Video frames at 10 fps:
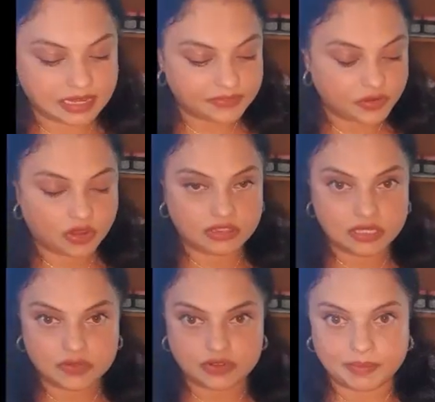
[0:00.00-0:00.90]
I've got
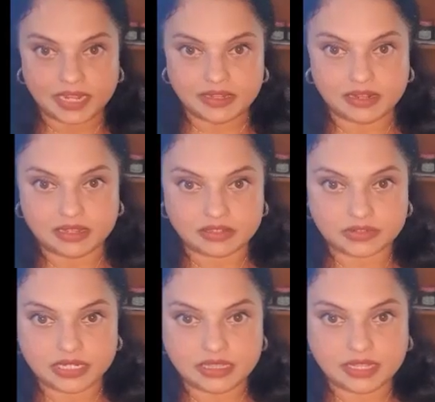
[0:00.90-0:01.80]
this from India. It's
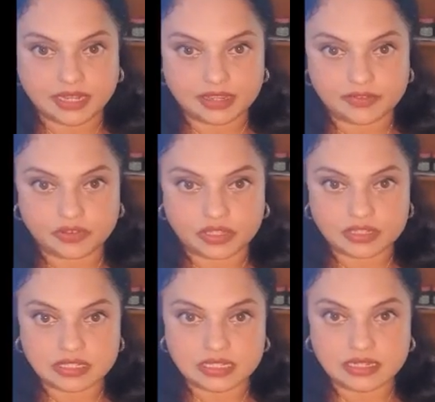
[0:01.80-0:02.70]
really thick.
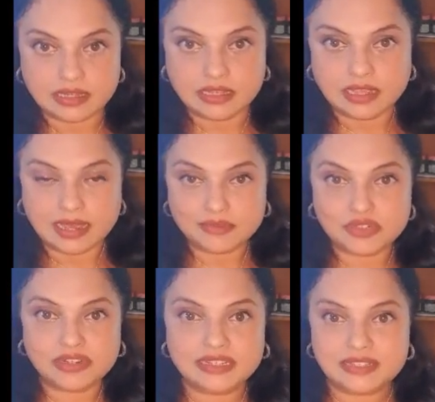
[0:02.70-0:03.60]
See, I'm
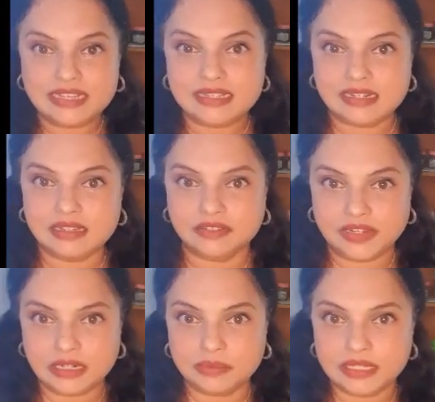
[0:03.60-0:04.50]
sure it's easily
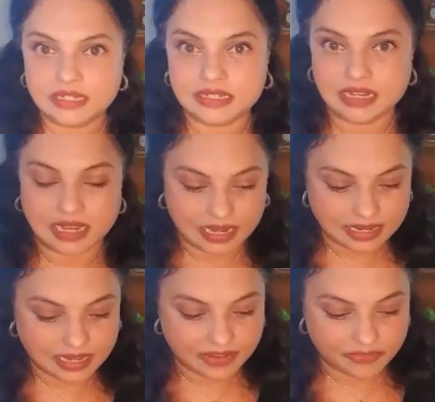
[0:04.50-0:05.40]
available in India. I
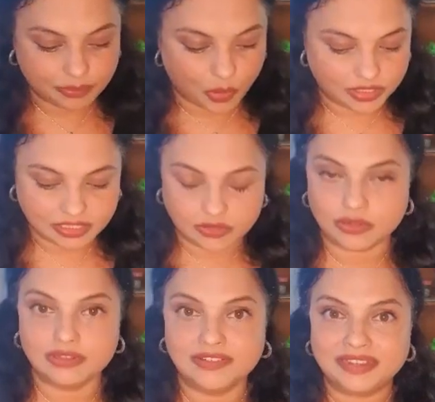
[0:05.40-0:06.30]
have bought it
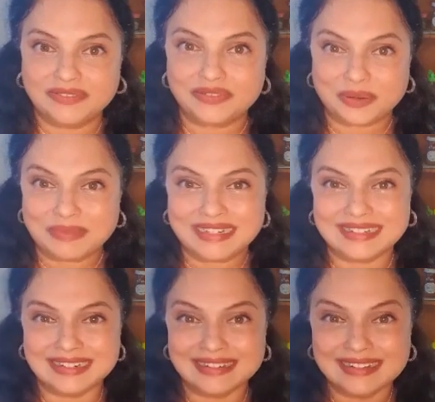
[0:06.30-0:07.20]
all the way from
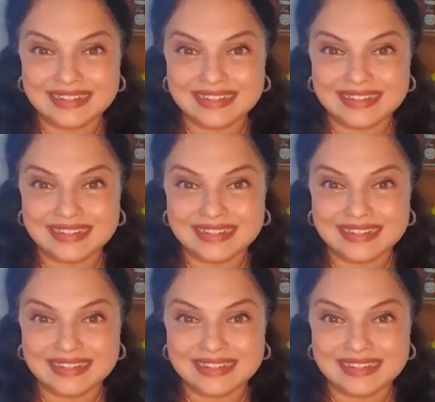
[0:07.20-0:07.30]
India.